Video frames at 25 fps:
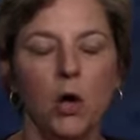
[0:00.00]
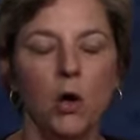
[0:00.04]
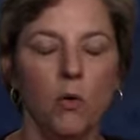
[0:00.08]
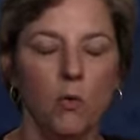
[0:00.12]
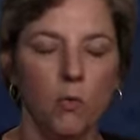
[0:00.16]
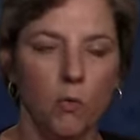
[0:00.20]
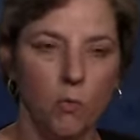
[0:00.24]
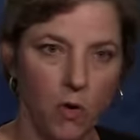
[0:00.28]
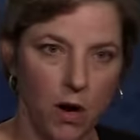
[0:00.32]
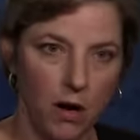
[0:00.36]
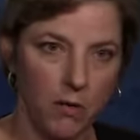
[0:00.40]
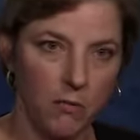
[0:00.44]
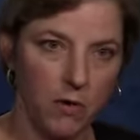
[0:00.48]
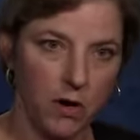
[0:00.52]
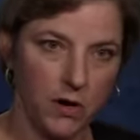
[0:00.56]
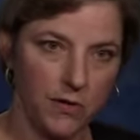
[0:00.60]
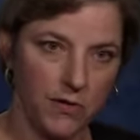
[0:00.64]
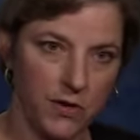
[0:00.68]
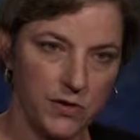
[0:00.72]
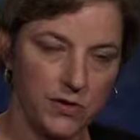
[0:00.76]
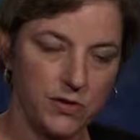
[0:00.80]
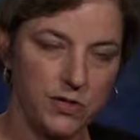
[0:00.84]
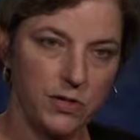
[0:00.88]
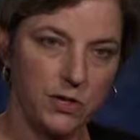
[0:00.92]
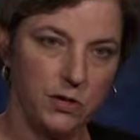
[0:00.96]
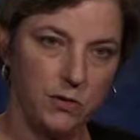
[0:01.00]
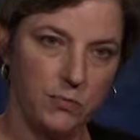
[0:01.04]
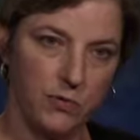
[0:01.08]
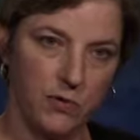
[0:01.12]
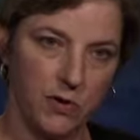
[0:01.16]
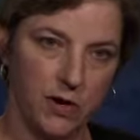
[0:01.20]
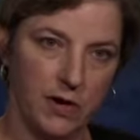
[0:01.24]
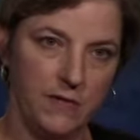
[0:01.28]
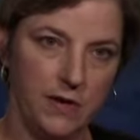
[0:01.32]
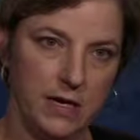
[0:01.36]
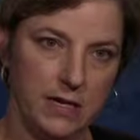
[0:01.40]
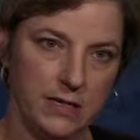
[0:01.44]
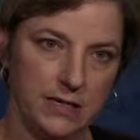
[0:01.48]
what were those two
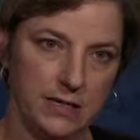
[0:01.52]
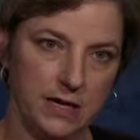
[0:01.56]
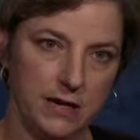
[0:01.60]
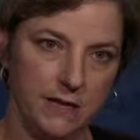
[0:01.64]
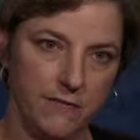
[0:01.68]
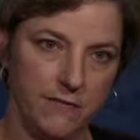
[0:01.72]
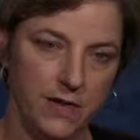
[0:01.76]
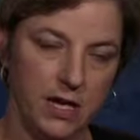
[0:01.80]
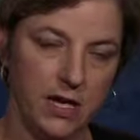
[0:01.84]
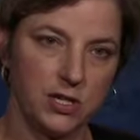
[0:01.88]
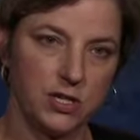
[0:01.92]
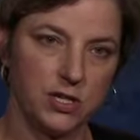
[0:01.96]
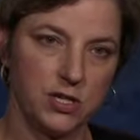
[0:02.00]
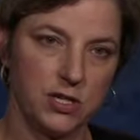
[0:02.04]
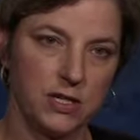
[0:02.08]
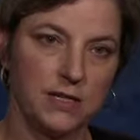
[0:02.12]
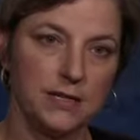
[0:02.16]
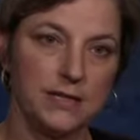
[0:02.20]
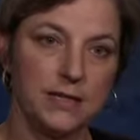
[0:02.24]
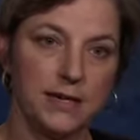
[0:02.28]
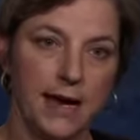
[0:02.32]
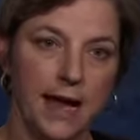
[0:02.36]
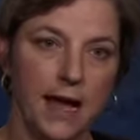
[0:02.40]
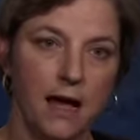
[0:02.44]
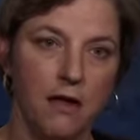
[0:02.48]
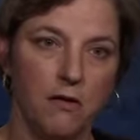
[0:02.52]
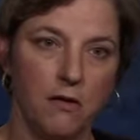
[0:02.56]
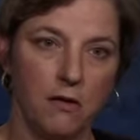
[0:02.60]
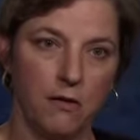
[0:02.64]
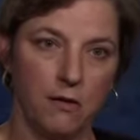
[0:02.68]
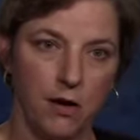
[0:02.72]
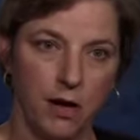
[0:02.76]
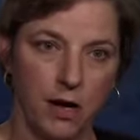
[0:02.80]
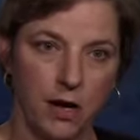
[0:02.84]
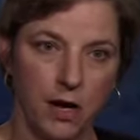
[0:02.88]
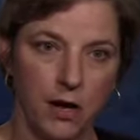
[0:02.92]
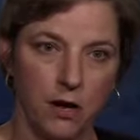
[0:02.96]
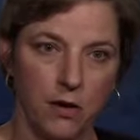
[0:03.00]
previous convictions and how
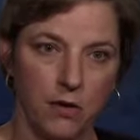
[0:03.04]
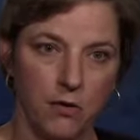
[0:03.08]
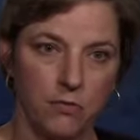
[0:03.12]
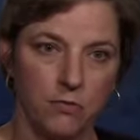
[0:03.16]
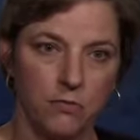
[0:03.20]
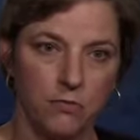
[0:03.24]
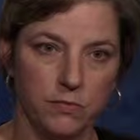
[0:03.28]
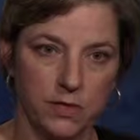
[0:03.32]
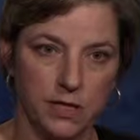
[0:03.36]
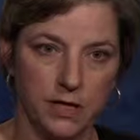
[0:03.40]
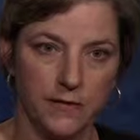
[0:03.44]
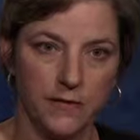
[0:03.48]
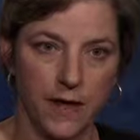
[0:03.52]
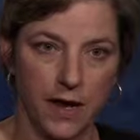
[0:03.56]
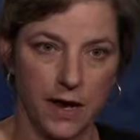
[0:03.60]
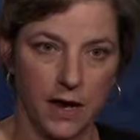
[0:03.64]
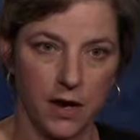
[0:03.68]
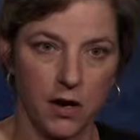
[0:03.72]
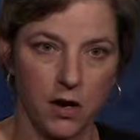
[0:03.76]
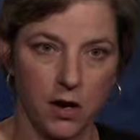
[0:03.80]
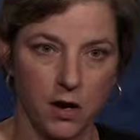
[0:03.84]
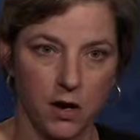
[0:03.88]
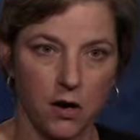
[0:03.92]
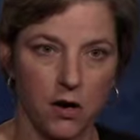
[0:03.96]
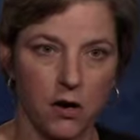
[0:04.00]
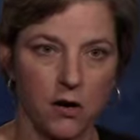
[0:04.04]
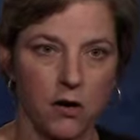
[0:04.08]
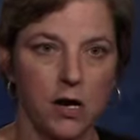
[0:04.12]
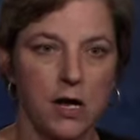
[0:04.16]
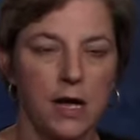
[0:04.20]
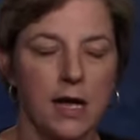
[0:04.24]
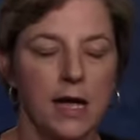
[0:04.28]
long ago did they occur.